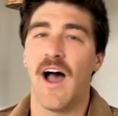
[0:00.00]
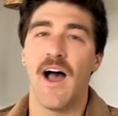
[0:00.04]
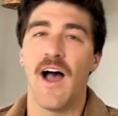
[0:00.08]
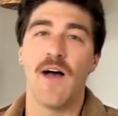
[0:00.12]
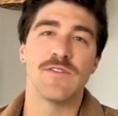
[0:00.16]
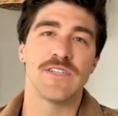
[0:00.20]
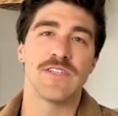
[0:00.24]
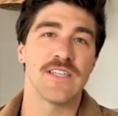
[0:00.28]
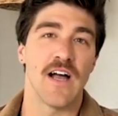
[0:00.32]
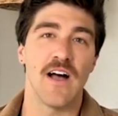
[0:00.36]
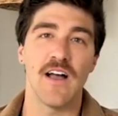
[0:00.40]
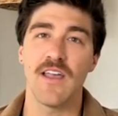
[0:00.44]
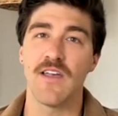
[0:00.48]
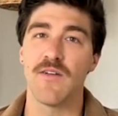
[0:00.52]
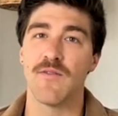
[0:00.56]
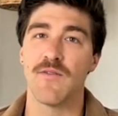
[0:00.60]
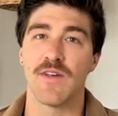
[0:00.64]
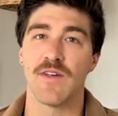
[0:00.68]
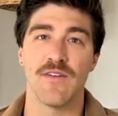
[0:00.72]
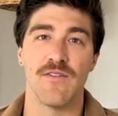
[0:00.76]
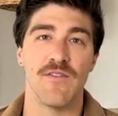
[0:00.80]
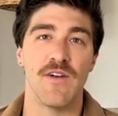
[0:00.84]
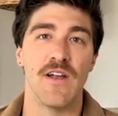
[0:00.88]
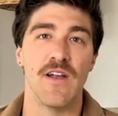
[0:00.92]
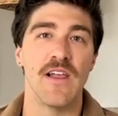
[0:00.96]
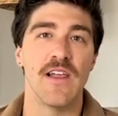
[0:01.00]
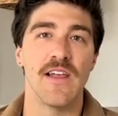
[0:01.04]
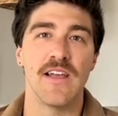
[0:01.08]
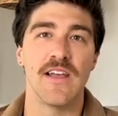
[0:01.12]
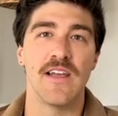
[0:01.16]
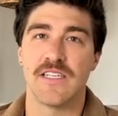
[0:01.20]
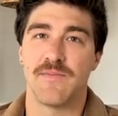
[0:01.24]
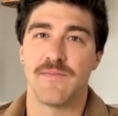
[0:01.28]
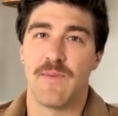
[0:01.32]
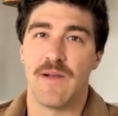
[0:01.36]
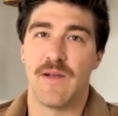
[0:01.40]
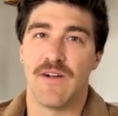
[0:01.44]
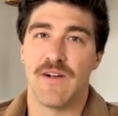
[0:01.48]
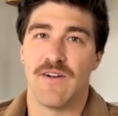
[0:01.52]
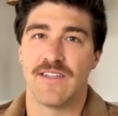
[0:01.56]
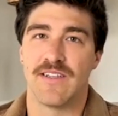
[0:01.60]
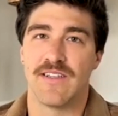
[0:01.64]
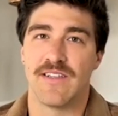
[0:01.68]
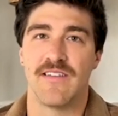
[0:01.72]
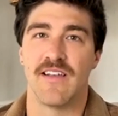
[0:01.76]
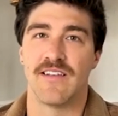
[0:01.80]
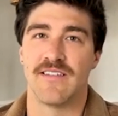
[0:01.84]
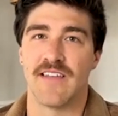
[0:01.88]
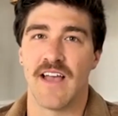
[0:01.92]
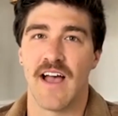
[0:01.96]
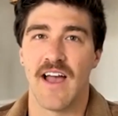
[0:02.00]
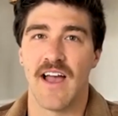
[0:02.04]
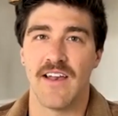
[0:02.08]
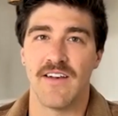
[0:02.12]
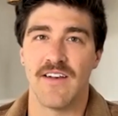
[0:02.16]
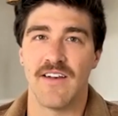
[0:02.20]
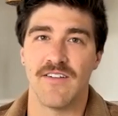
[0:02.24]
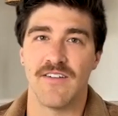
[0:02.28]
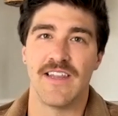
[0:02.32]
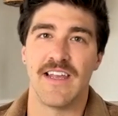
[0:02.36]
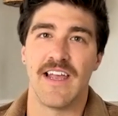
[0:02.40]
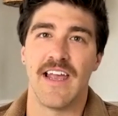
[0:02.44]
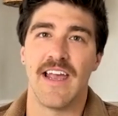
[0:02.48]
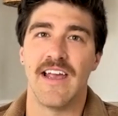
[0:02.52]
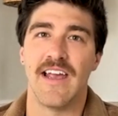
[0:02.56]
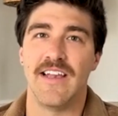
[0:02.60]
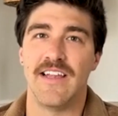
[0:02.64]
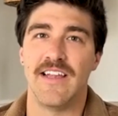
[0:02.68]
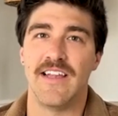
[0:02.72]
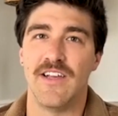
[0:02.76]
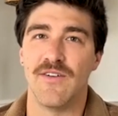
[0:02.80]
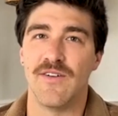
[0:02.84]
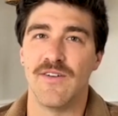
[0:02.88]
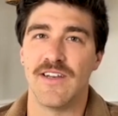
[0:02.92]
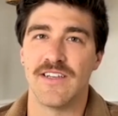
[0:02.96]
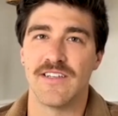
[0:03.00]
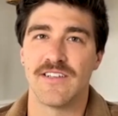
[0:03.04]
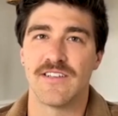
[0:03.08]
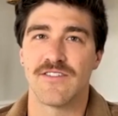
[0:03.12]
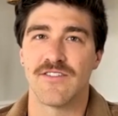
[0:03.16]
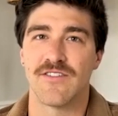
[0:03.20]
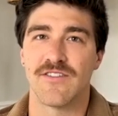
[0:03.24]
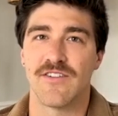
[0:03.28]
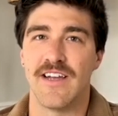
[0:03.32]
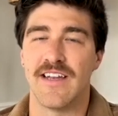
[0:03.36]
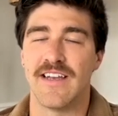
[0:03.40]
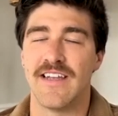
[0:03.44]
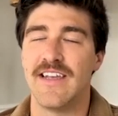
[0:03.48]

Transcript: I was talking with a really experienced designer in the ADU industry,